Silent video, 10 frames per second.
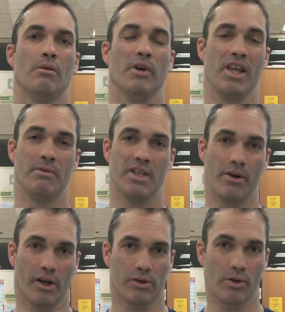My name is
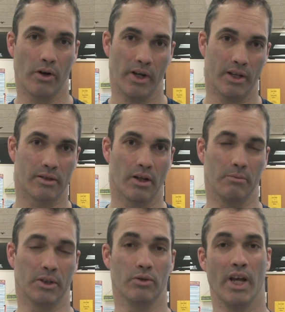Eric Torres.
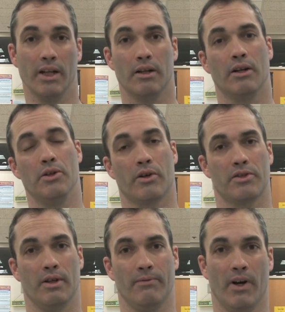I'm a lieutenant in the New York
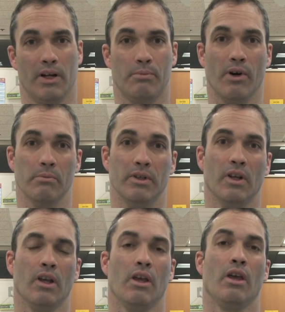City Fire Department,
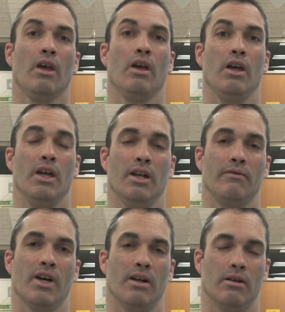and
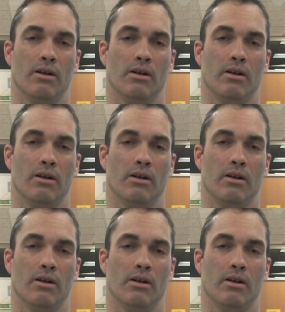I've got